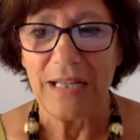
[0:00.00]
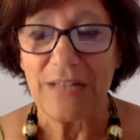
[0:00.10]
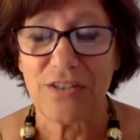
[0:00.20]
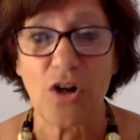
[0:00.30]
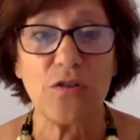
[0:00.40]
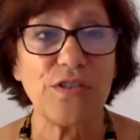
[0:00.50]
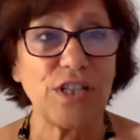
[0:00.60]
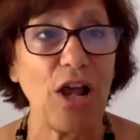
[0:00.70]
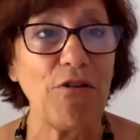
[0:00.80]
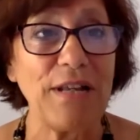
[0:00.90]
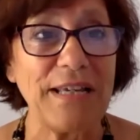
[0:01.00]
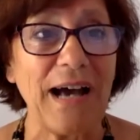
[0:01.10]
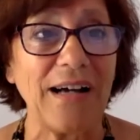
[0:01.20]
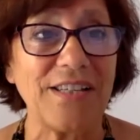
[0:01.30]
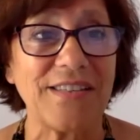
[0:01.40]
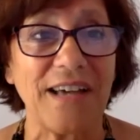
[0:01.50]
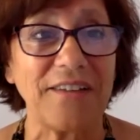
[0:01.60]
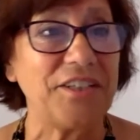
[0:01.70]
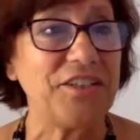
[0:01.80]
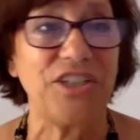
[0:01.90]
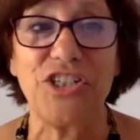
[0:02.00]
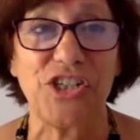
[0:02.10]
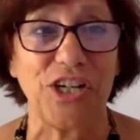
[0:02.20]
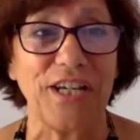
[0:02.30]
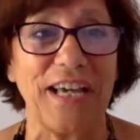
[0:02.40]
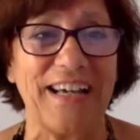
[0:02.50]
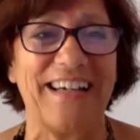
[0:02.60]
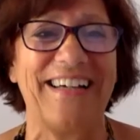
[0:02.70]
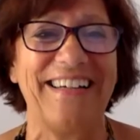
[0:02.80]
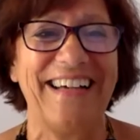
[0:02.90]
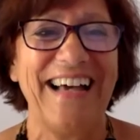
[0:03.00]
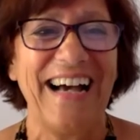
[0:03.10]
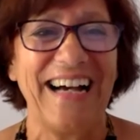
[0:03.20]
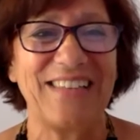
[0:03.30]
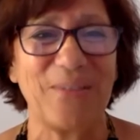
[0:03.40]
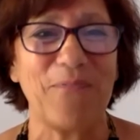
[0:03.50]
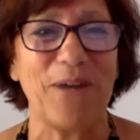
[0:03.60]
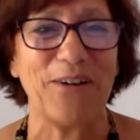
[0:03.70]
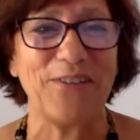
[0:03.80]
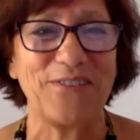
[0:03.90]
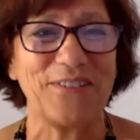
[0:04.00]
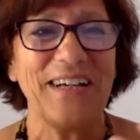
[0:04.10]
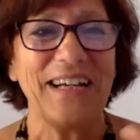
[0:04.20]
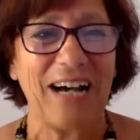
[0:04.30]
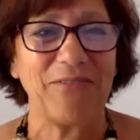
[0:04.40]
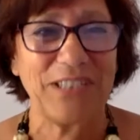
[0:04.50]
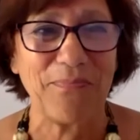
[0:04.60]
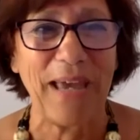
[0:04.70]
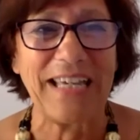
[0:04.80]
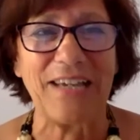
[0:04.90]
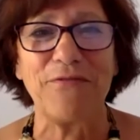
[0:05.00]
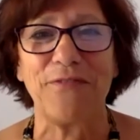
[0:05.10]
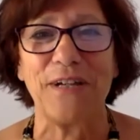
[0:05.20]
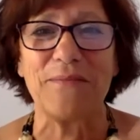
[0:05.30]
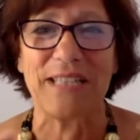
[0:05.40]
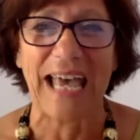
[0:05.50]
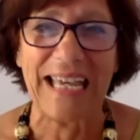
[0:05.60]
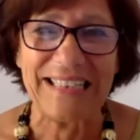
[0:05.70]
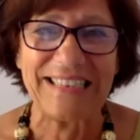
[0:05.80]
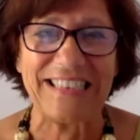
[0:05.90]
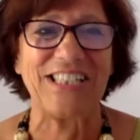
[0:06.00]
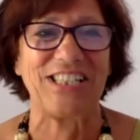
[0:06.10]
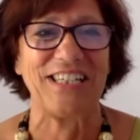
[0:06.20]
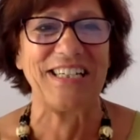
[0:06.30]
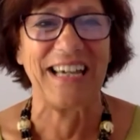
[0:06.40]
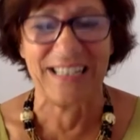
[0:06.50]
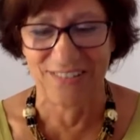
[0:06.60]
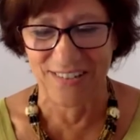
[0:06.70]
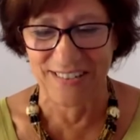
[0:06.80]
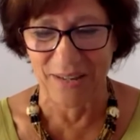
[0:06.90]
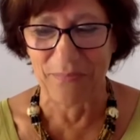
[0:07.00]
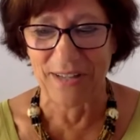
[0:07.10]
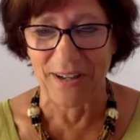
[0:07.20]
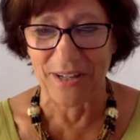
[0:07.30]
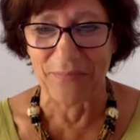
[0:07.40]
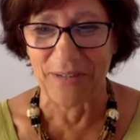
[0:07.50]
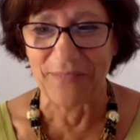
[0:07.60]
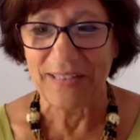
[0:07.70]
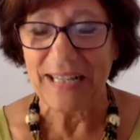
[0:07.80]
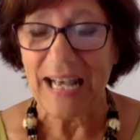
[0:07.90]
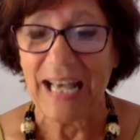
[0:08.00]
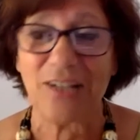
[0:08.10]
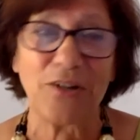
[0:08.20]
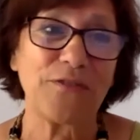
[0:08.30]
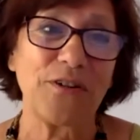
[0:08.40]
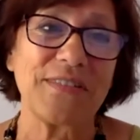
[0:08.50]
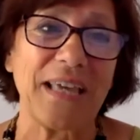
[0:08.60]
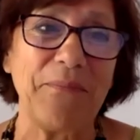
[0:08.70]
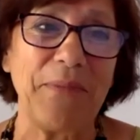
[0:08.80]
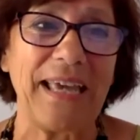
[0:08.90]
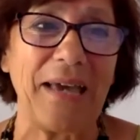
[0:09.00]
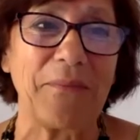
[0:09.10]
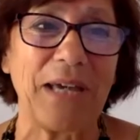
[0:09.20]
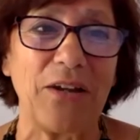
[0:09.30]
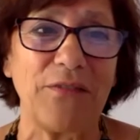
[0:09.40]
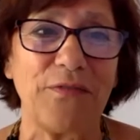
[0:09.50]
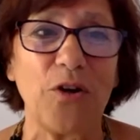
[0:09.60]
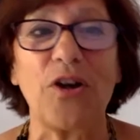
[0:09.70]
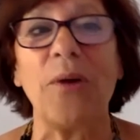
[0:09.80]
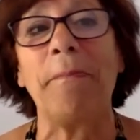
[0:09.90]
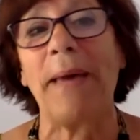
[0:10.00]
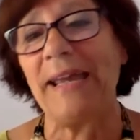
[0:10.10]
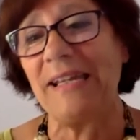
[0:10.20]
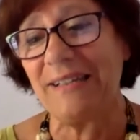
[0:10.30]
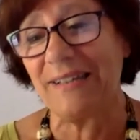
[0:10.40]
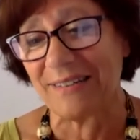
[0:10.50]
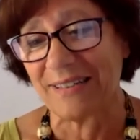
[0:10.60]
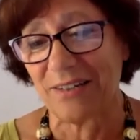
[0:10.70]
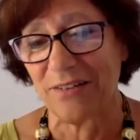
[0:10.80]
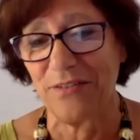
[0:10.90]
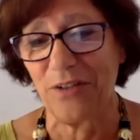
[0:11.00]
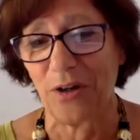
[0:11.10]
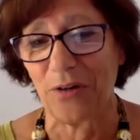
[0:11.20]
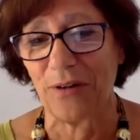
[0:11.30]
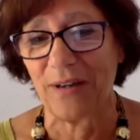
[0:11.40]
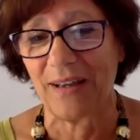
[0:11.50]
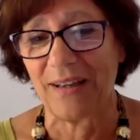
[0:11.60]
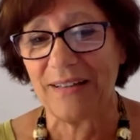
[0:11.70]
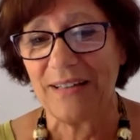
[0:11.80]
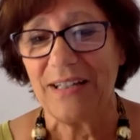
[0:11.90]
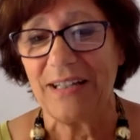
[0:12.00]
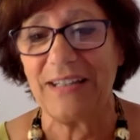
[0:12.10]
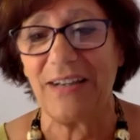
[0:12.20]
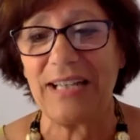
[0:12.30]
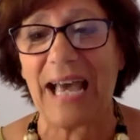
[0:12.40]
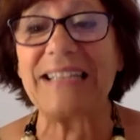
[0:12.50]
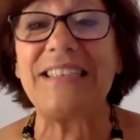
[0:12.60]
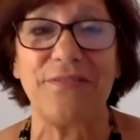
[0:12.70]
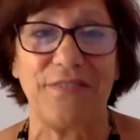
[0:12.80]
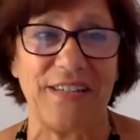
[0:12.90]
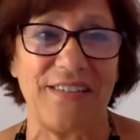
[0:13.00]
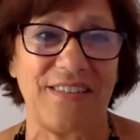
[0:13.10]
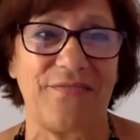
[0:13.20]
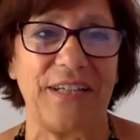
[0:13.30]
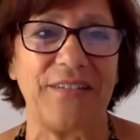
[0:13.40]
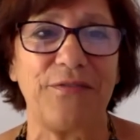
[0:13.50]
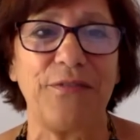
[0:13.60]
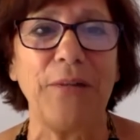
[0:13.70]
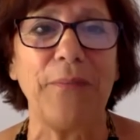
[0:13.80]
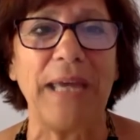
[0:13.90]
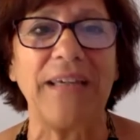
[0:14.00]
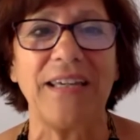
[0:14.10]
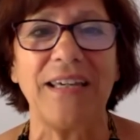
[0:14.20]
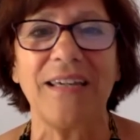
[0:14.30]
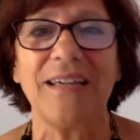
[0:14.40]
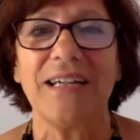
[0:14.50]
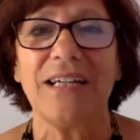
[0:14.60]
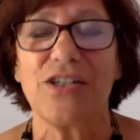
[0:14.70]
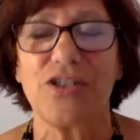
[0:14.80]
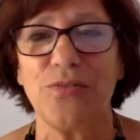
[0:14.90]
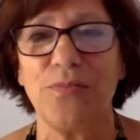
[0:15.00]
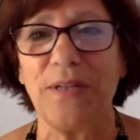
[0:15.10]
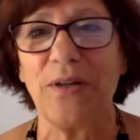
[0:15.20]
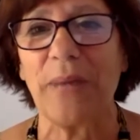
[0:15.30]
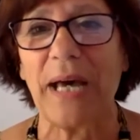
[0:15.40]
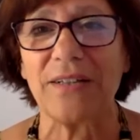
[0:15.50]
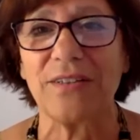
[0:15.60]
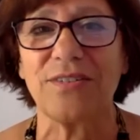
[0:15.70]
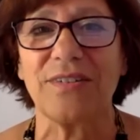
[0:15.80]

So slowly I started teaching as opposed to, I was making films and teaching at the same time. And of course I became kind of a campaigner, kind of, you know, an activist that filmmaking should be about